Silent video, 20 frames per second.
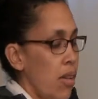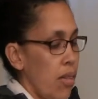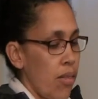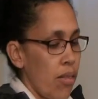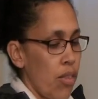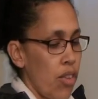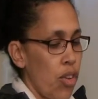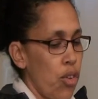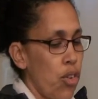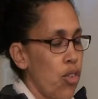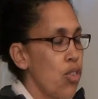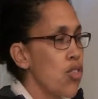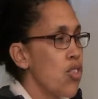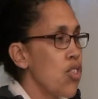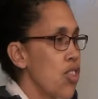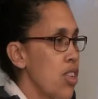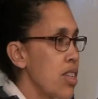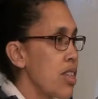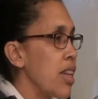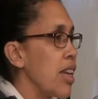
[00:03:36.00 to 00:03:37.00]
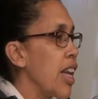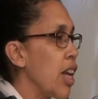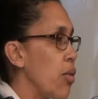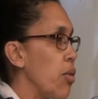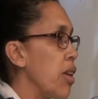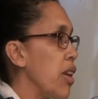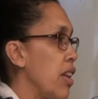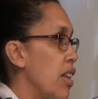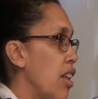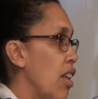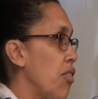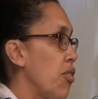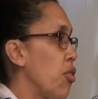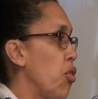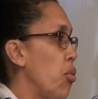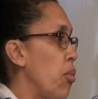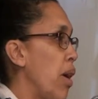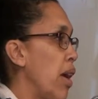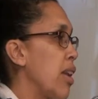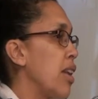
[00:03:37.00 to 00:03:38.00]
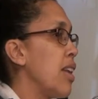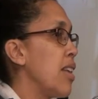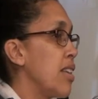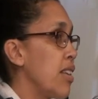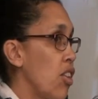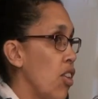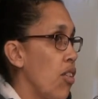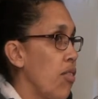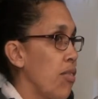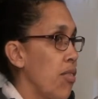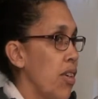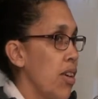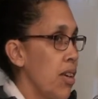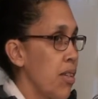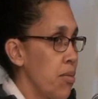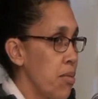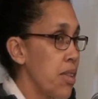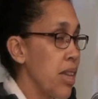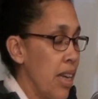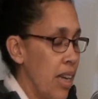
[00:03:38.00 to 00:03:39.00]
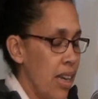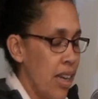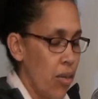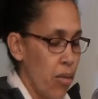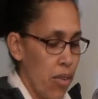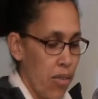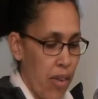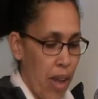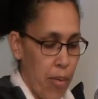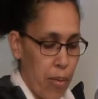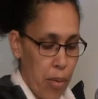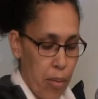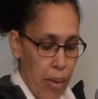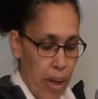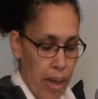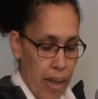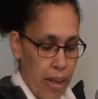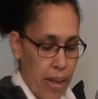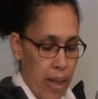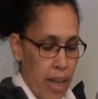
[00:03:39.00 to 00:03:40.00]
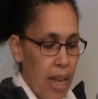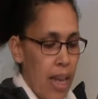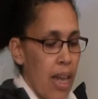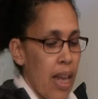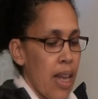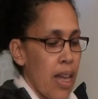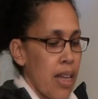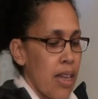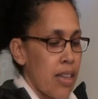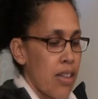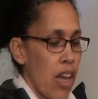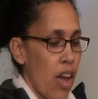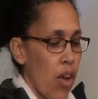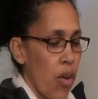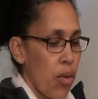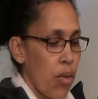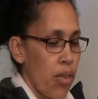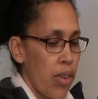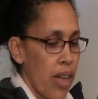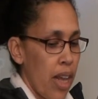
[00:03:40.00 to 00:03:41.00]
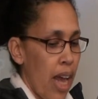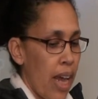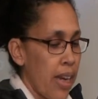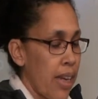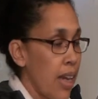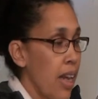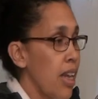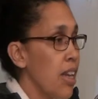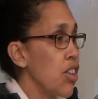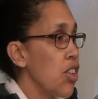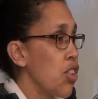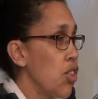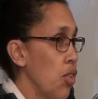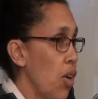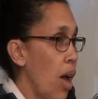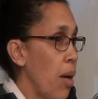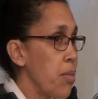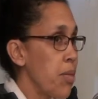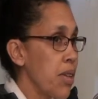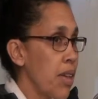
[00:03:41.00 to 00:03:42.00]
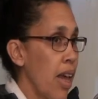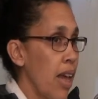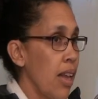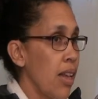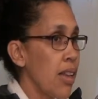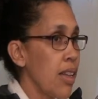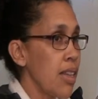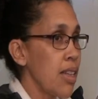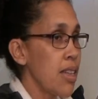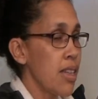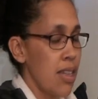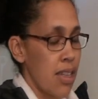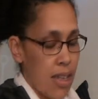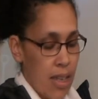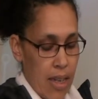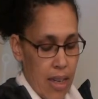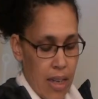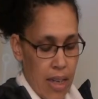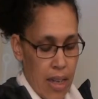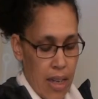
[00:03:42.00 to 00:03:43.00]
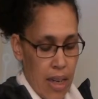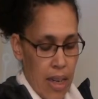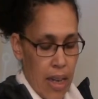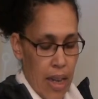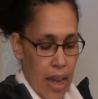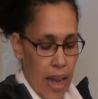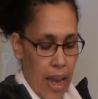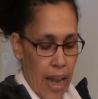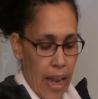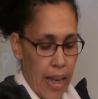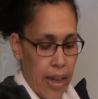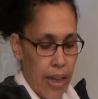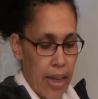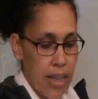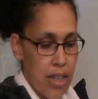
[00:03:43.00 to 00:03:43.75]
you use just the liquid ethyl formate instead of a cylinder with VAPORMATE. So the idea is to upscale this, and this